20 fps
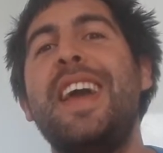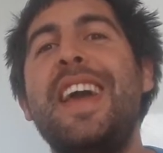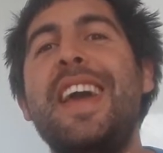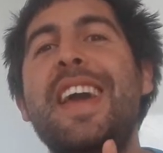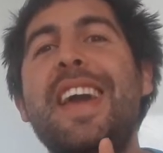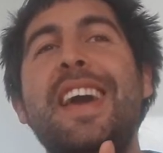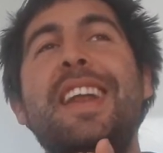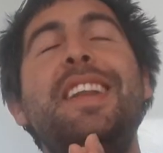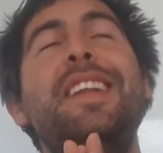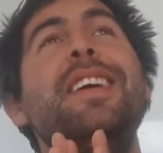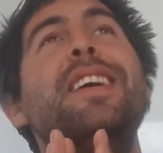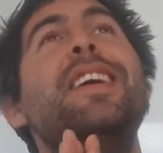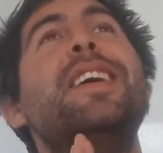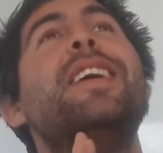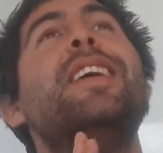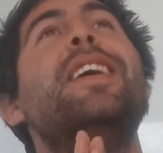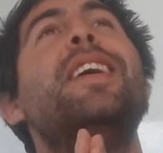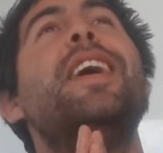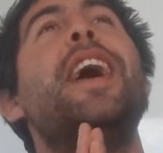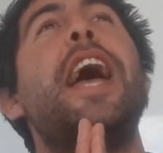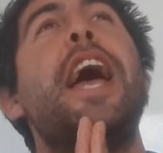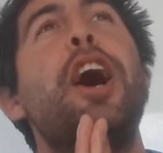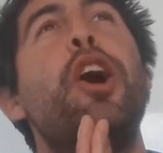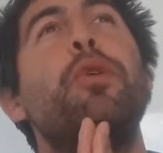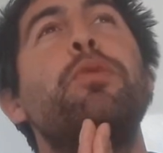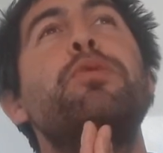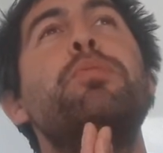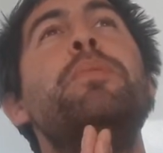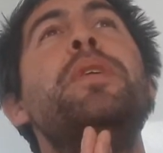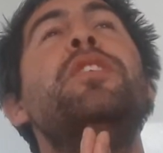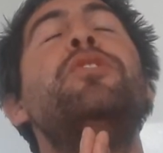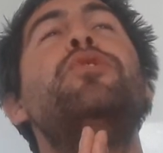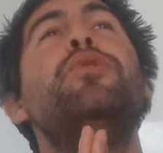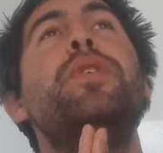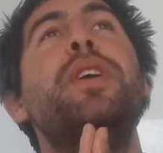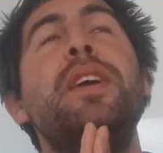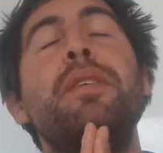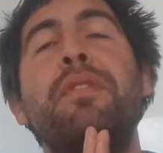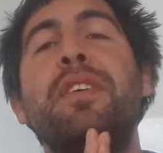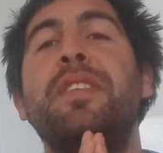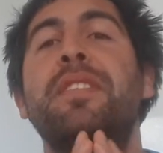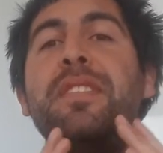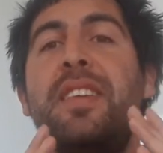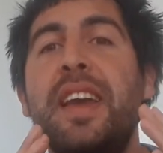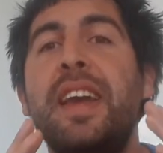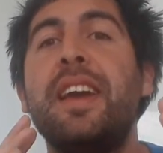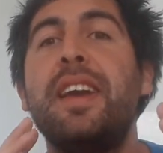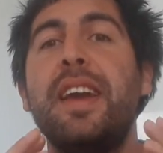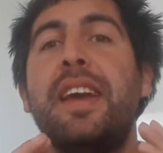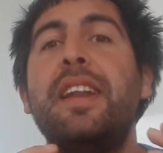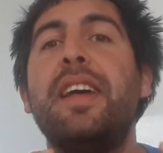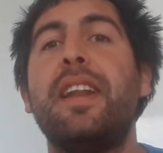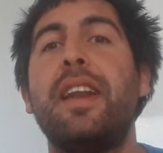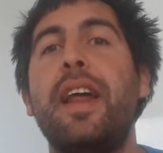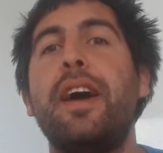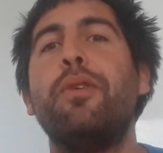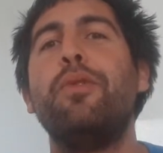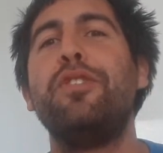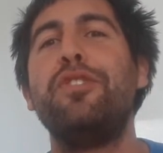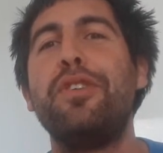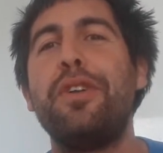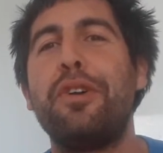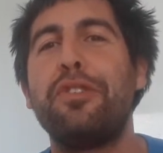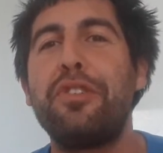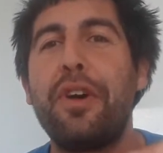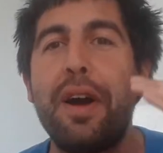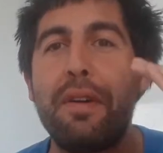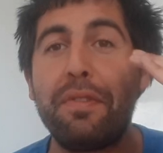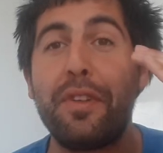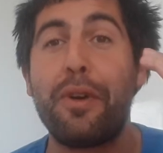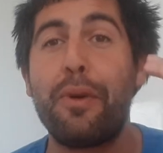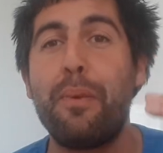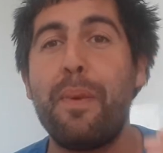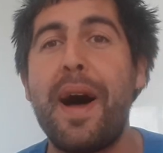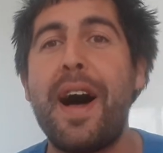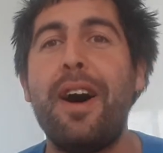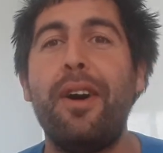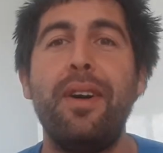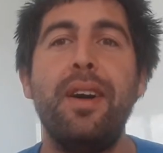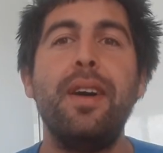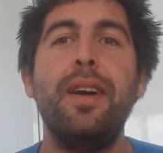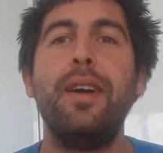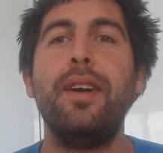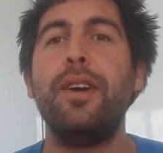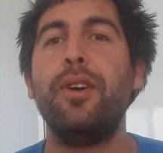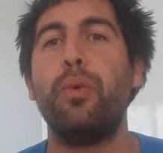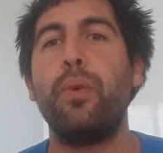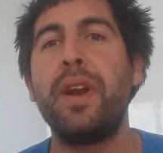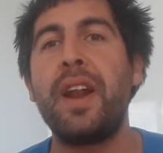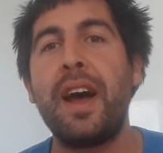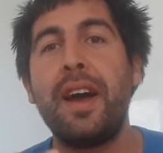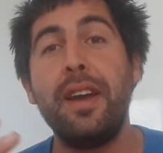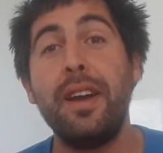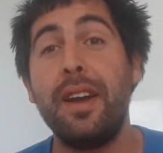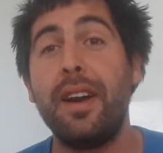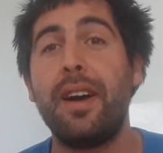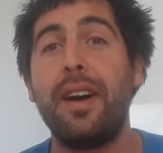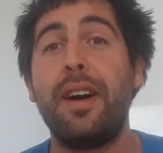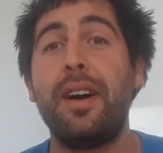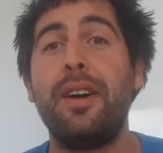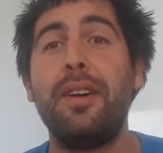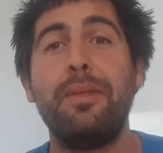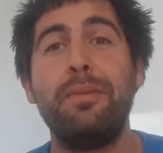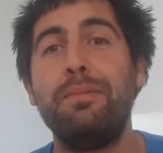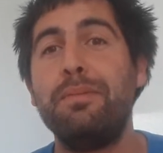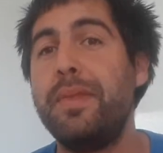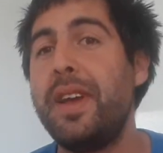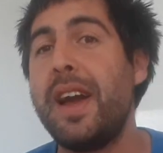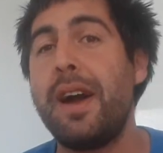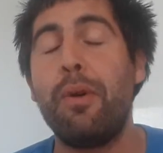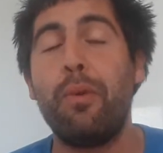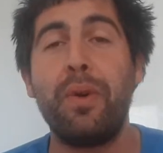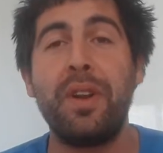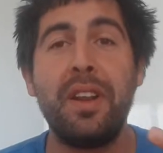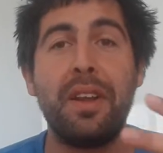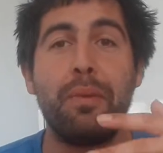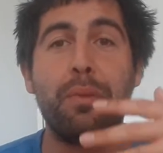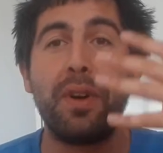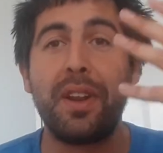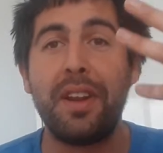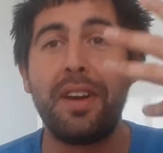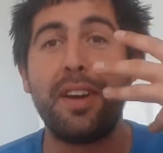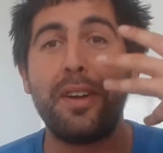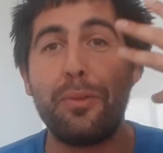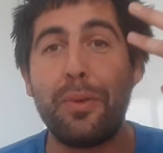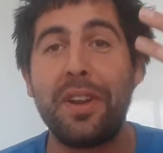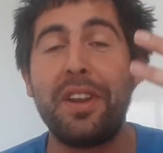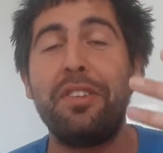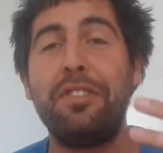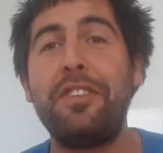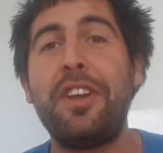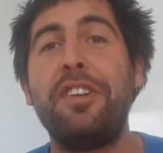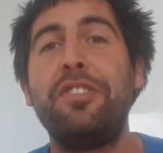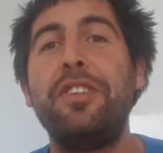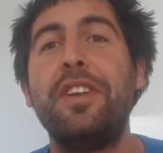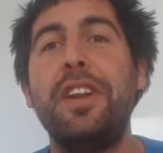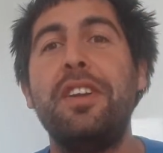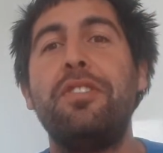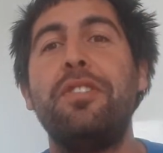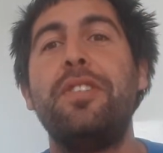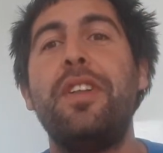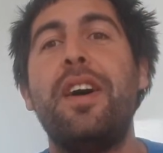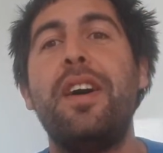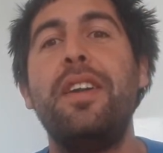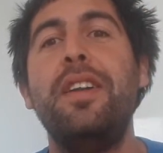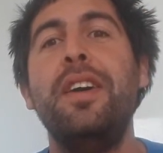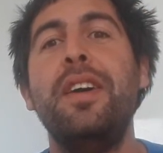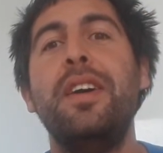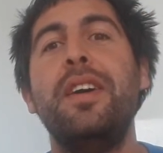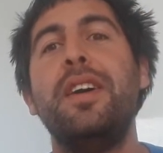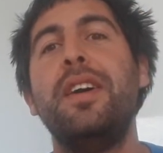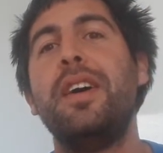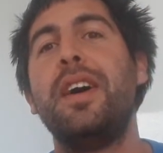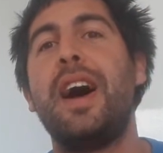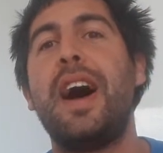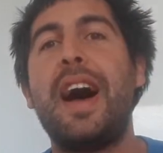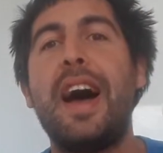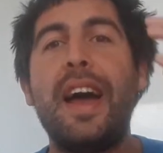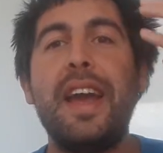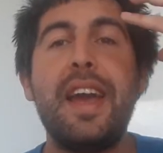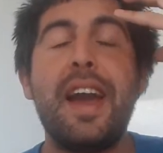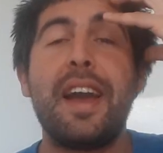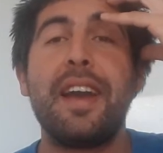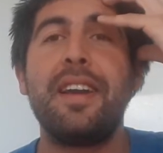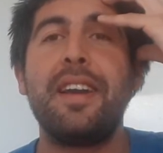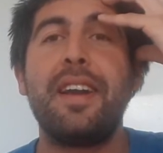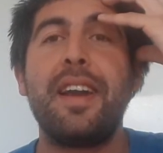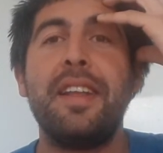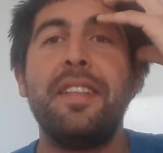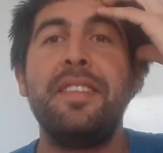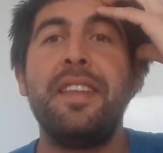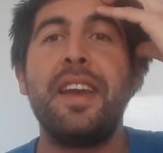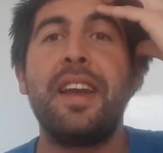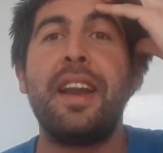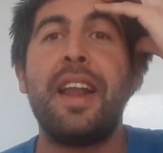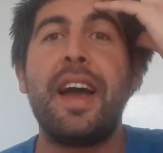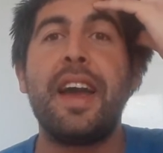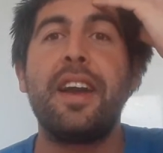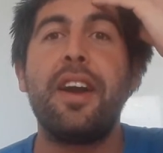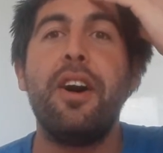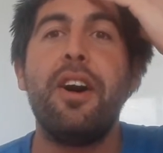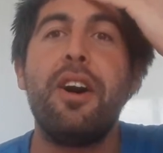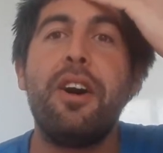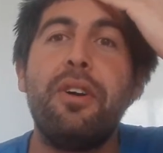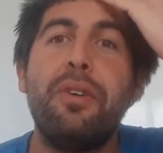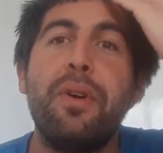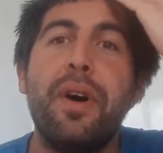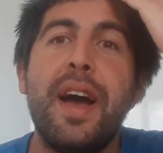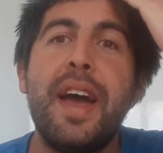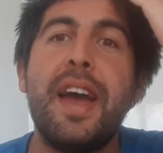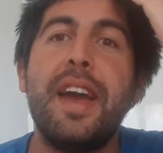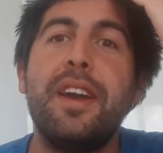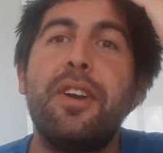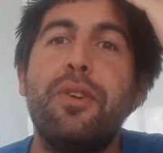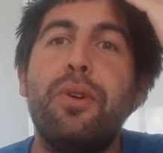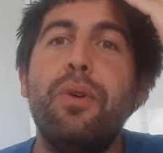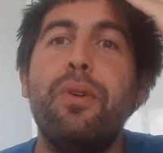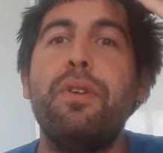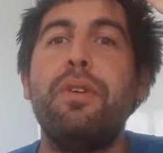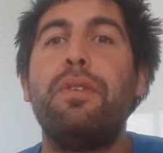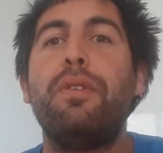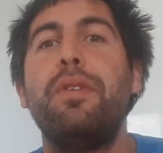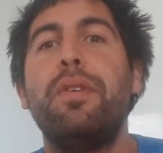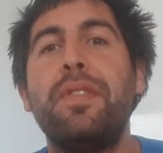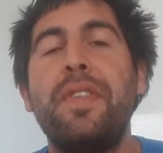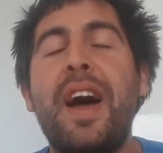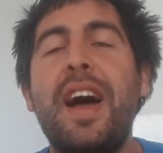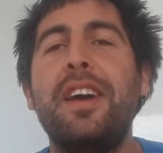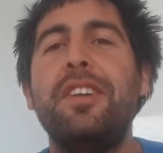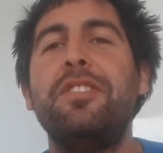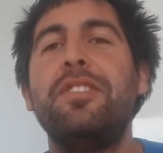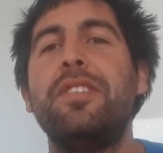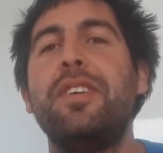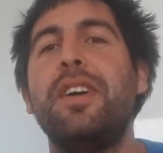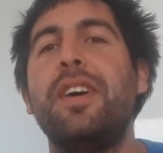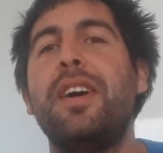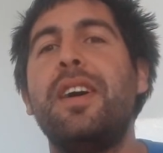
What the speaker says: it helps me to even think in that language, you know. So after a while, when the session is done, I can think like, oh, hey, cool, nice.